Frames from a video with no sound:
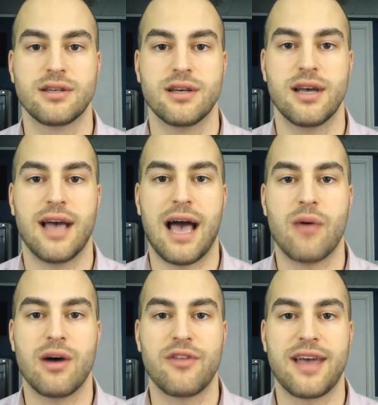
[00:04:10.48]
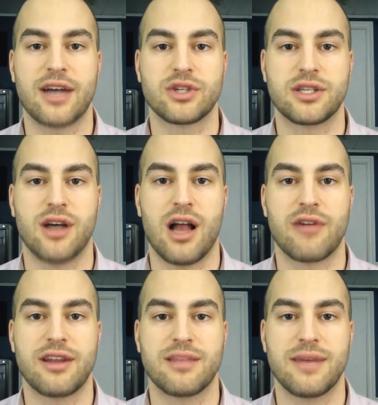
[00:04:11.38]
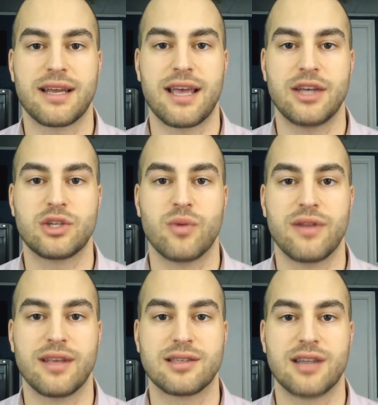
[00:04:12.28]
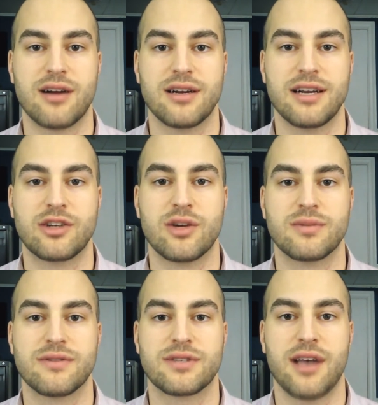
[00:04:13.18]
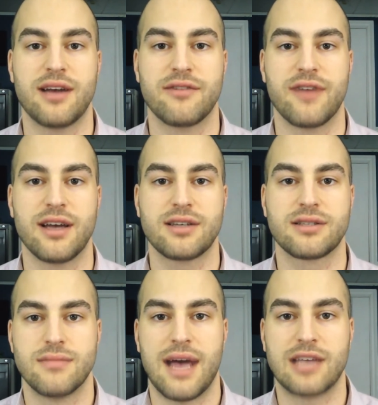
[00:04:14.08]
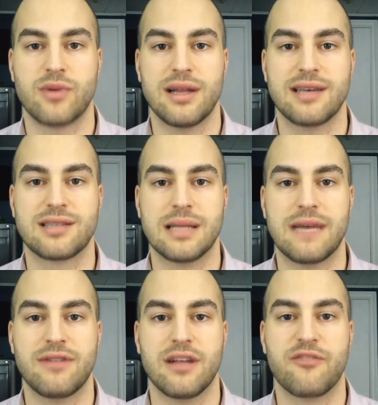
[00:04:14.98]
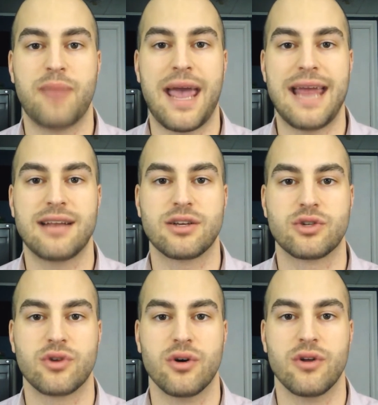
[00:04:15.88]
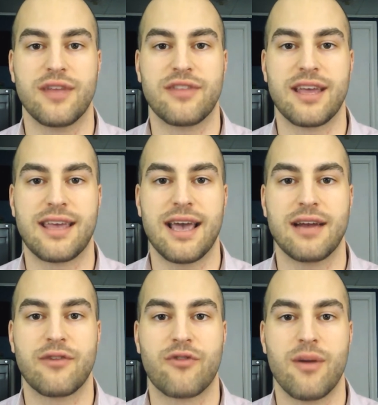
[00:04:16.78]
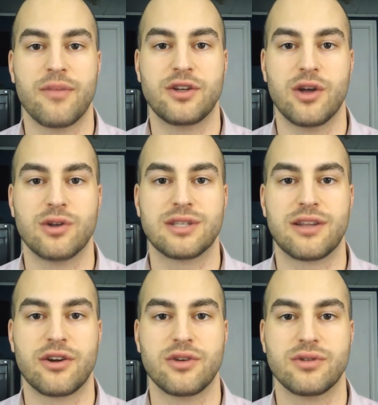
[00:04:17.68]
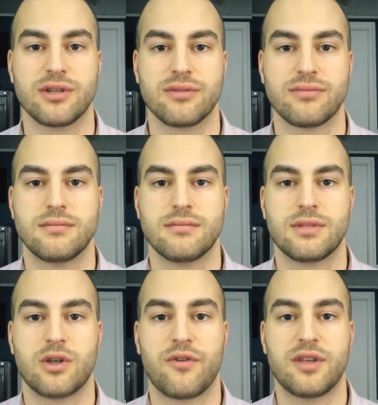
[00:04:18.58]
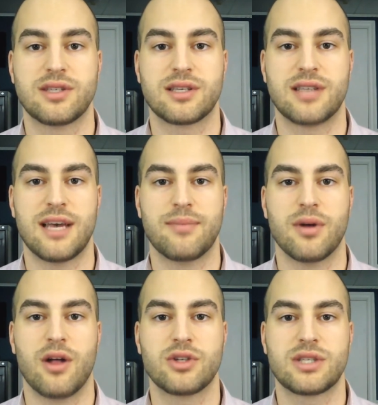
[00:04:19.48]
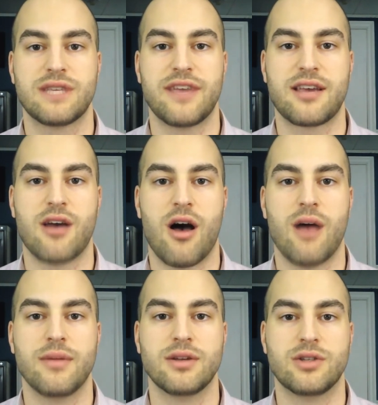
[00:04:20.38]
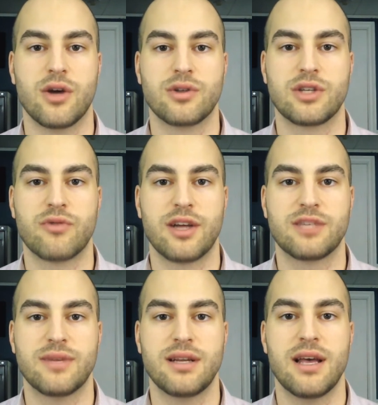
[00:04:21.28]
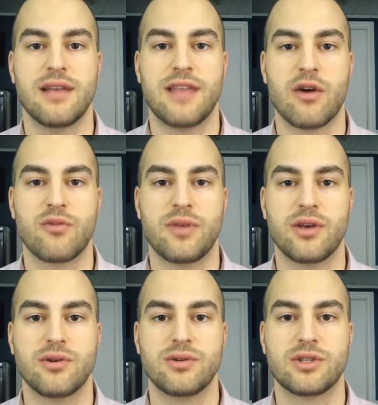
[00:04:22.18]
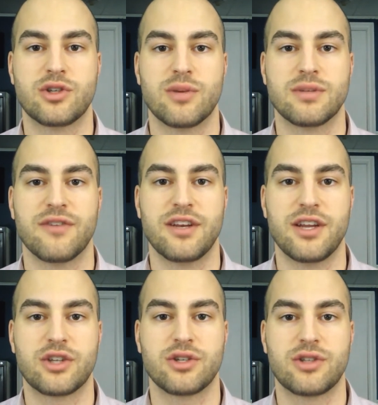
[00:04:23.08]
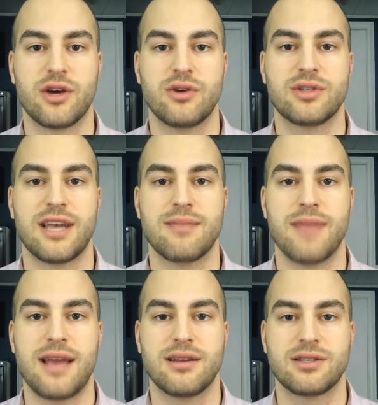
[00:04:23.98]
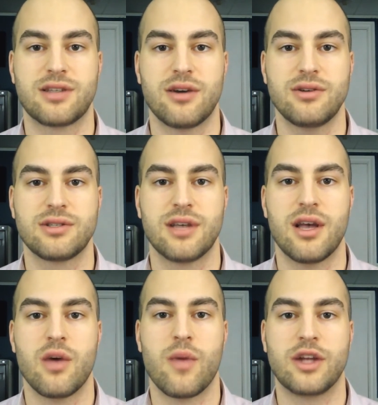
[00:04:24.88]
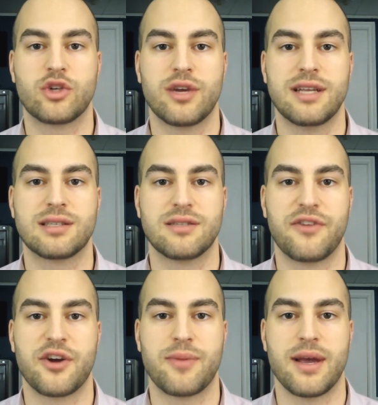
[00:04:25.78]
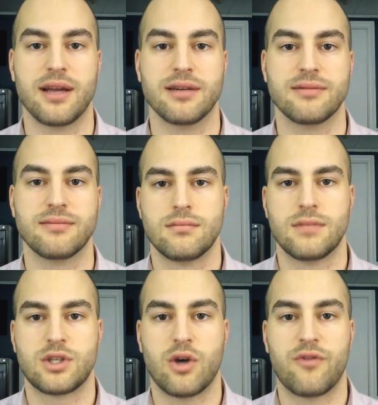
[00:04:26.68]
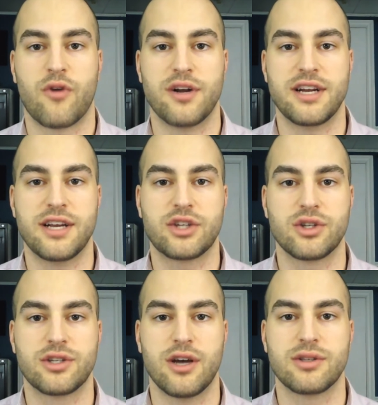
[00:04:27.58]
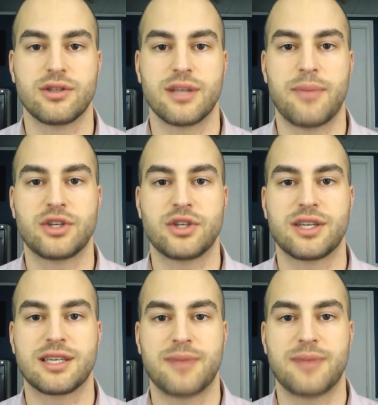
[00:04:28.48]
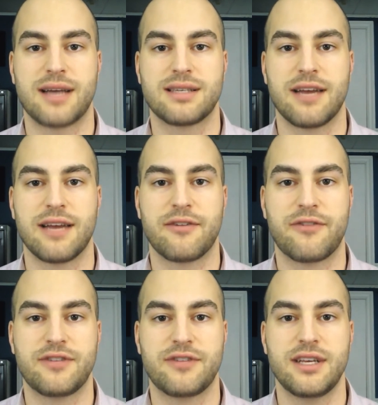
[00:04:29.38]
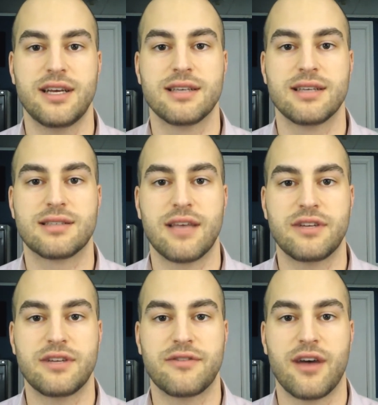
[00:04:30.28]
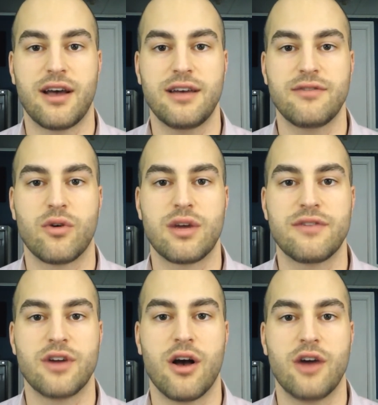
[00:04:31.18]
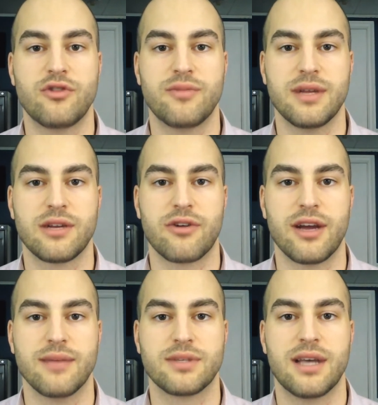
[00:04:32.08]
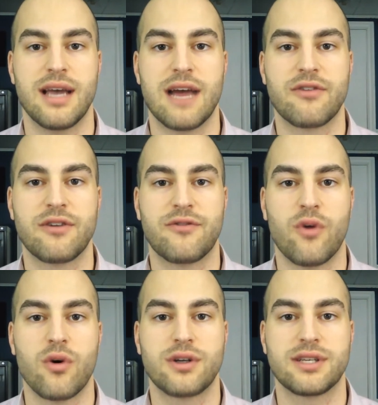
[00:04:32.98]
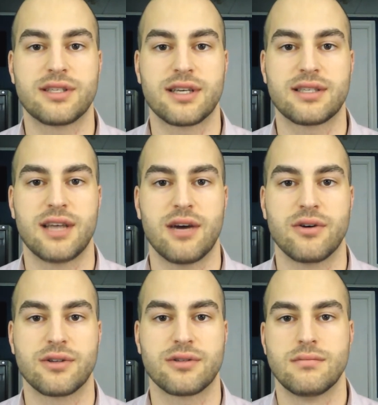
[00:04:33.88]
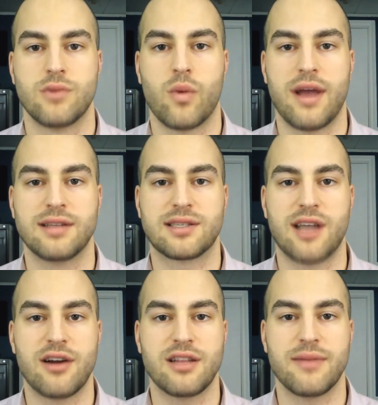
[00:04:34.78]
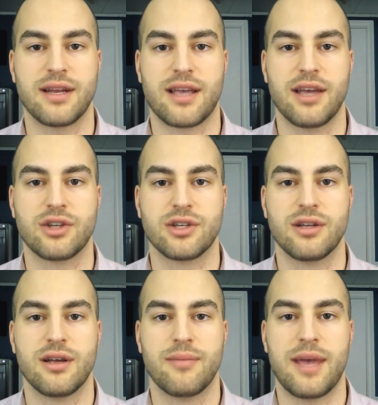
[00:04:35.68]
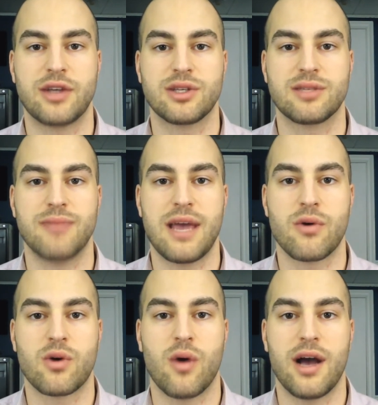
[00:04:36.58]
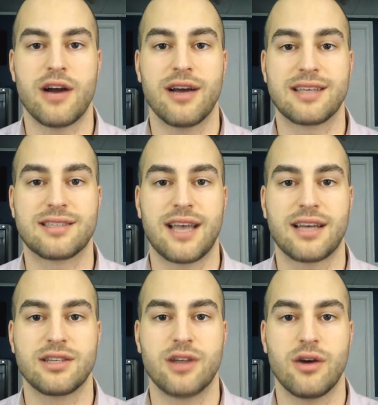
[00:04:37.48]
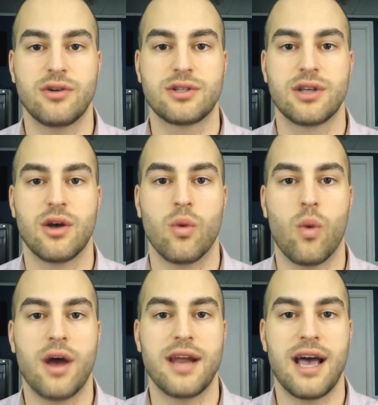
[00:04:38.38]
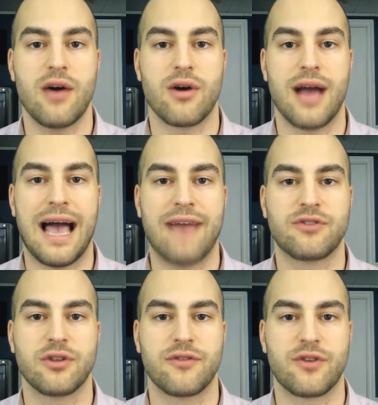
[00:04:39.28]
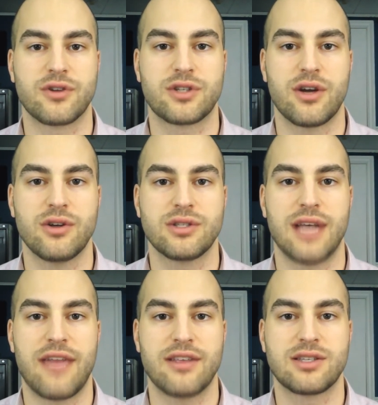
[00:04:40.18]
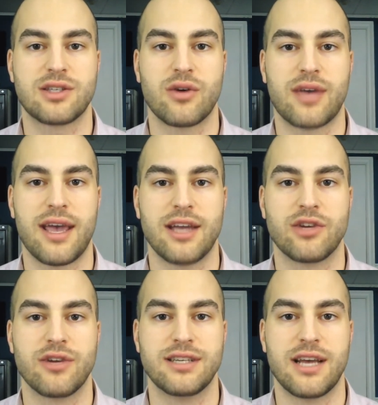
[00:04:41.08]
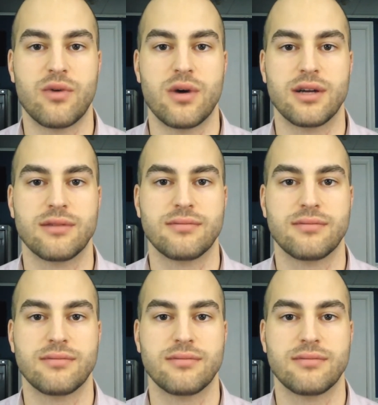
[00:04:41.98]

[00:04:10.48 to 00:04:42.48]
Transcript: how well they actually tolerate the medication when they start it in terms of side effects, as well as the level of pain control that they get from the dose that they're using. So for this example, I'll just give a common dosing regimen that will be used in terms of initial dose and maintenance dose when treating severe pain. So for an initial dose, a patient can expect to get 50, 75, or even 100 milligrams every 4 to 6 hours. When starting the medication, patients may require a second dose one hour after the first dose, and this is okay during day one.